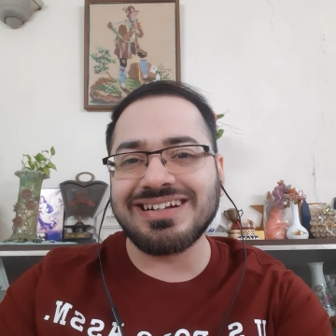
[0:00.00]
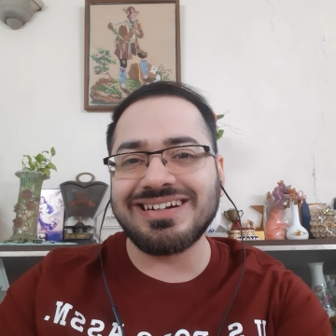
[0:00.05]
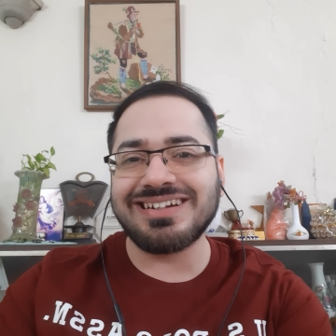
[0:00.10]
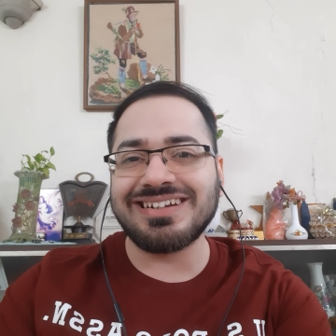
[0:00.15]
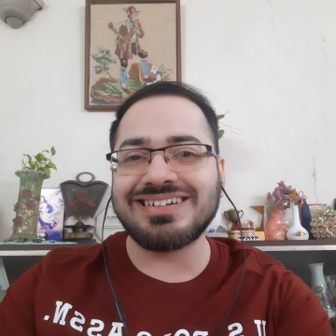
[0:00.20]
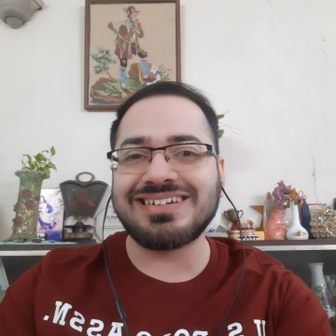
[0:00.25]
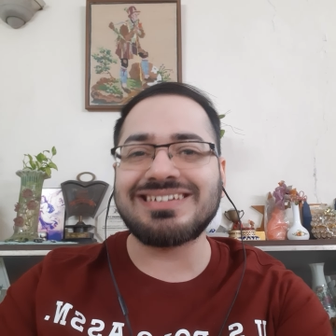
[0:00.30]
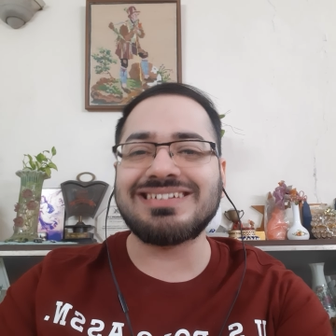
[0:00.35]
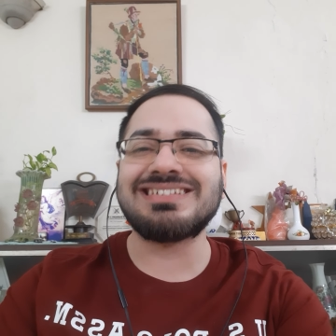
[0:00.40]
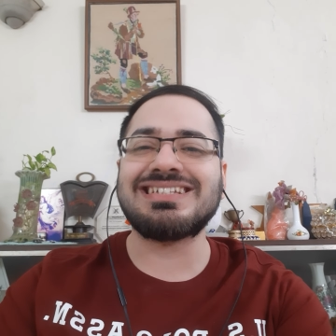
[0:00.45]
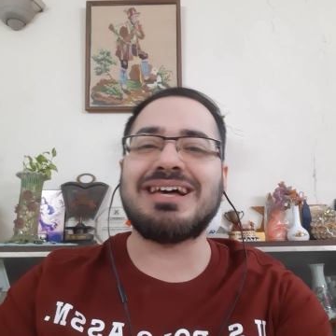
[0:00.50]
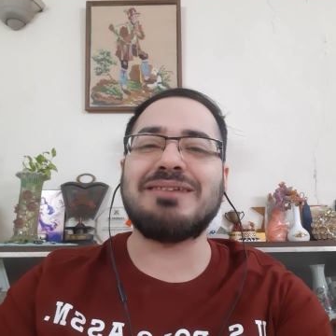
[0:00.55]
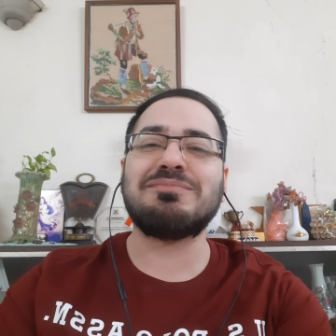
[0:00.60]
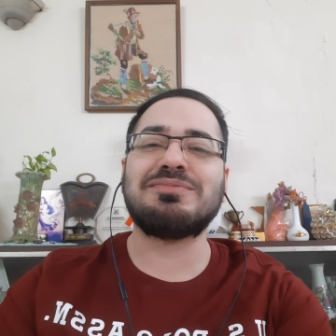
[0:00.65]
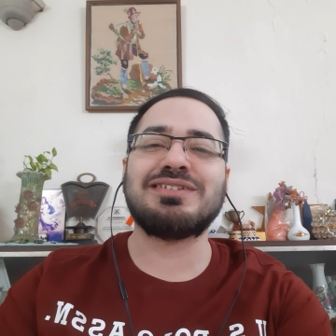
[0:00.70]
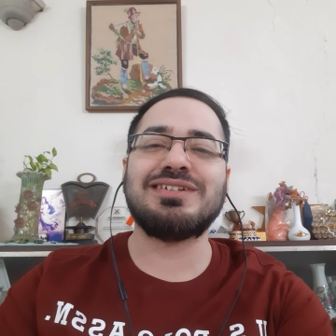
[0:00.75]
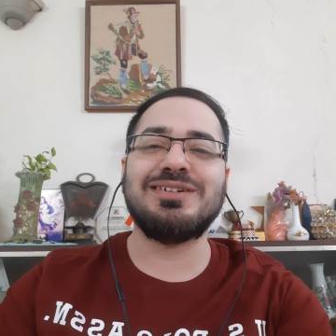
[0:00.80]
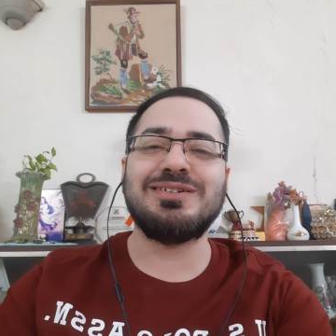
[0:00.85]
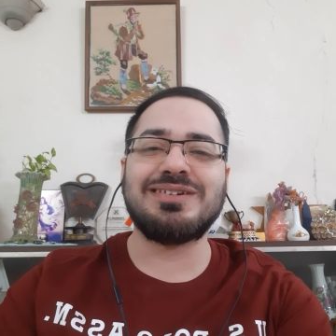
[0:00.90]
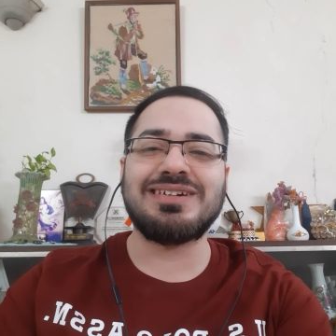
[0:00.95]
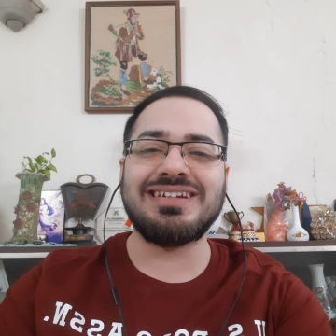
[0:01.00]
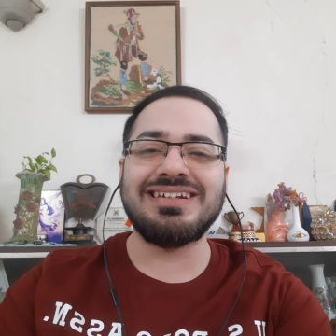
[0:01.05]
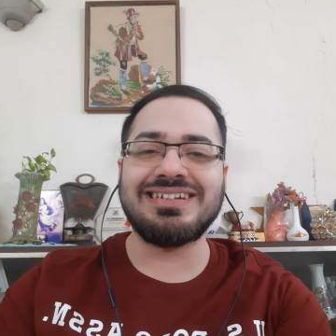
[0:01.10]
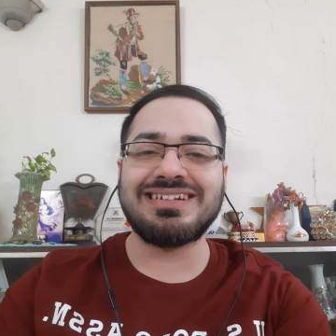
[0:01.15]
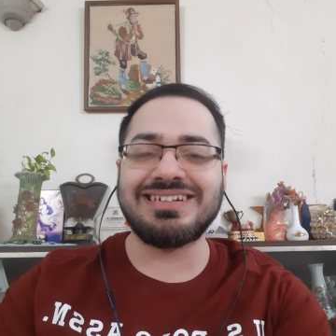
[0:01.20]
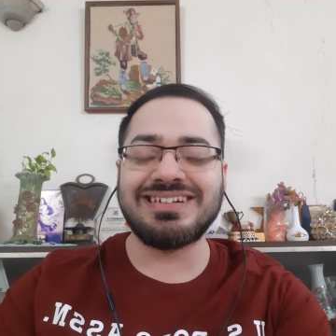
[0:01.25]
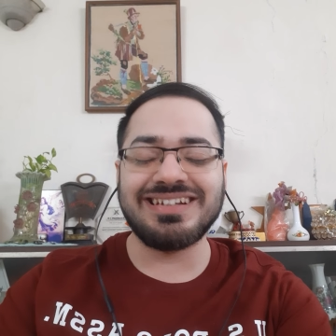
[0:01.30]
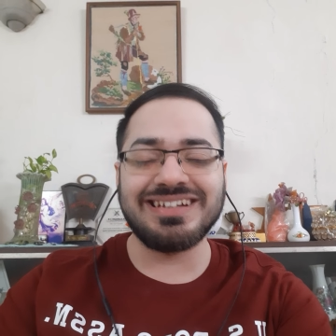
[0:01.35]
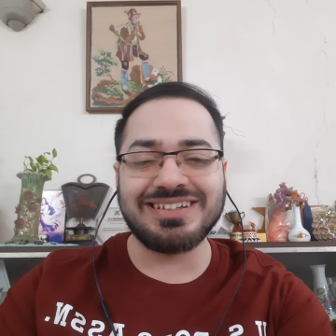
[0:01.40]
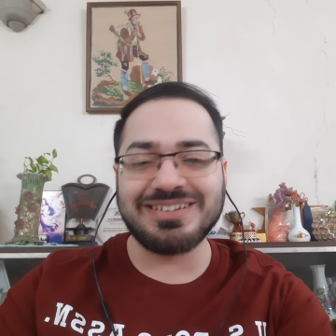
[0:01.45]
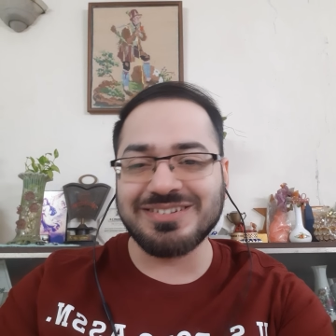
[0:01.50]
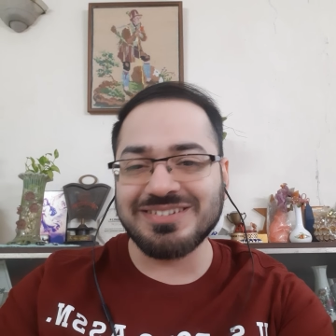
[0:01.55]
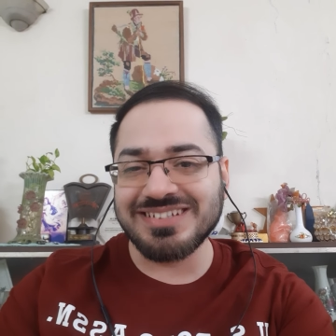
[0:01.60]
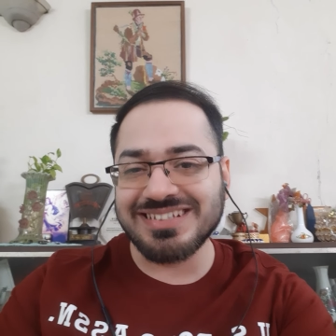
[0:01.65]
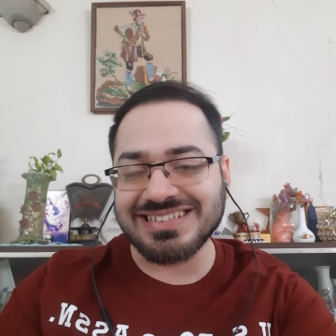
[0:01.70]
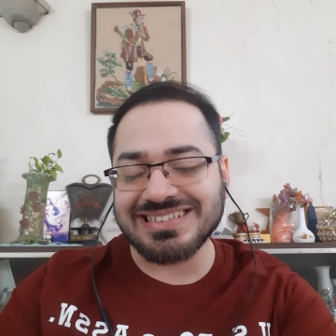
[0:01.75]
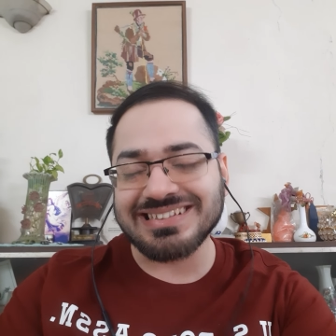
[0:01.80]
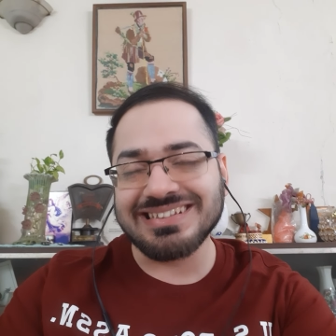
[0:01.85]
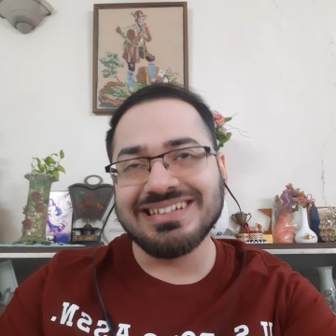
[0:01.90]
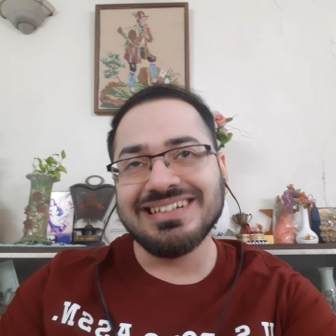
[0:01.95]
that it is absolutely
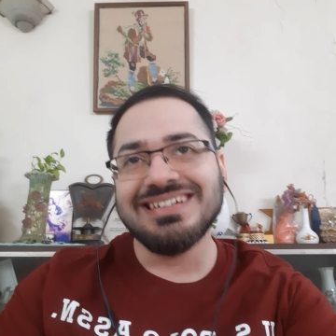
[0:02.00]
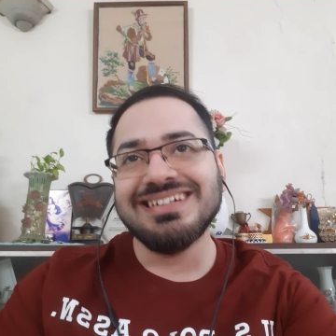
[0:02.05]
ridiculous.